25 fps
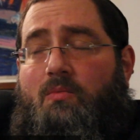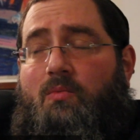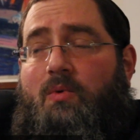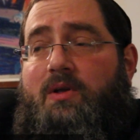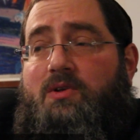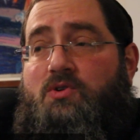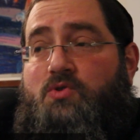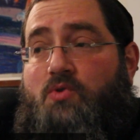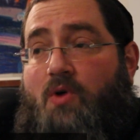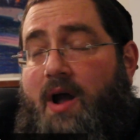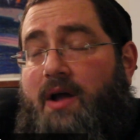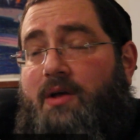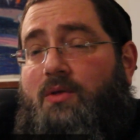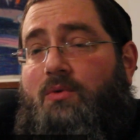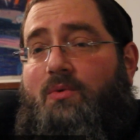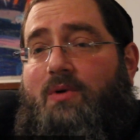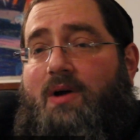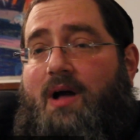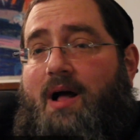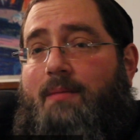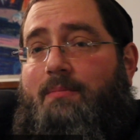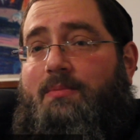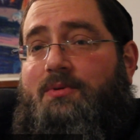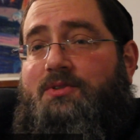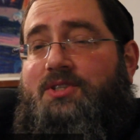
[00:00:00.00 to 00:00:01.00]
we're trying to
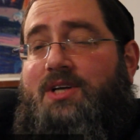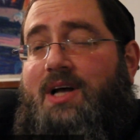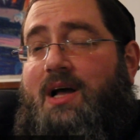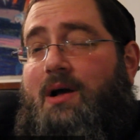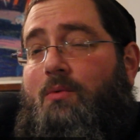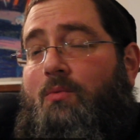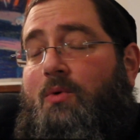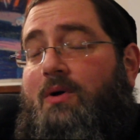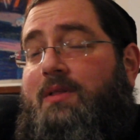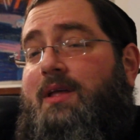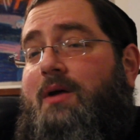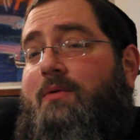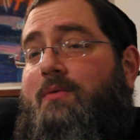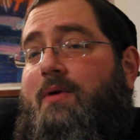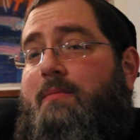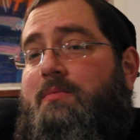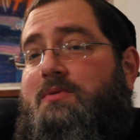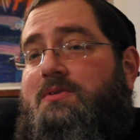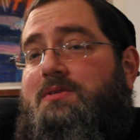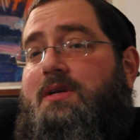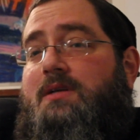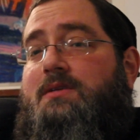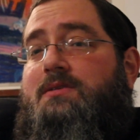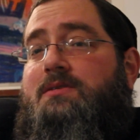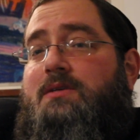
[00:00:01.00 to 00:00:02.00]
accomplish, what that
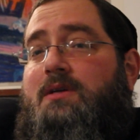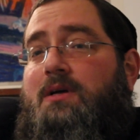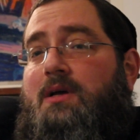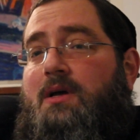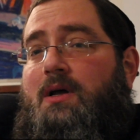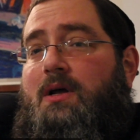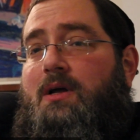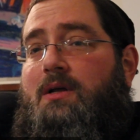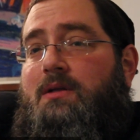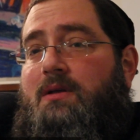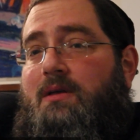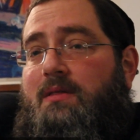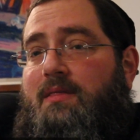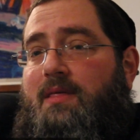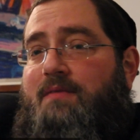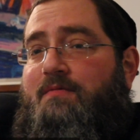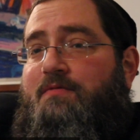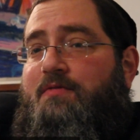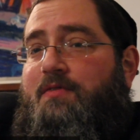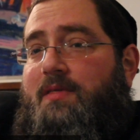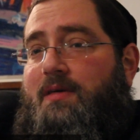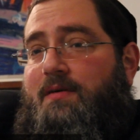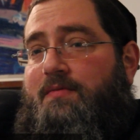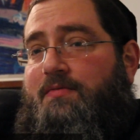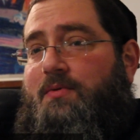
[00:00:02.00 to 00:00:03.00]
represents to them
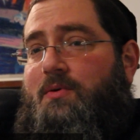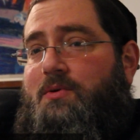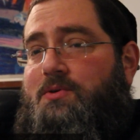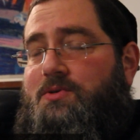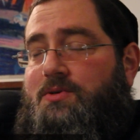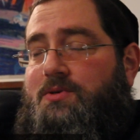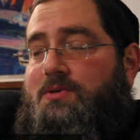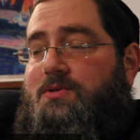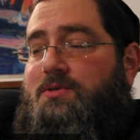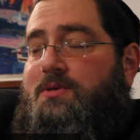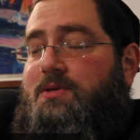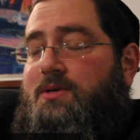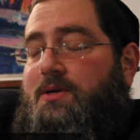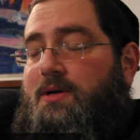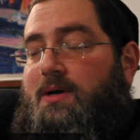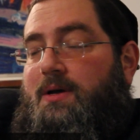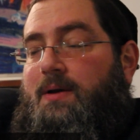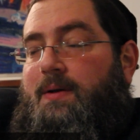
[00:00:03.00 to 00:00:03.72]
for their futures.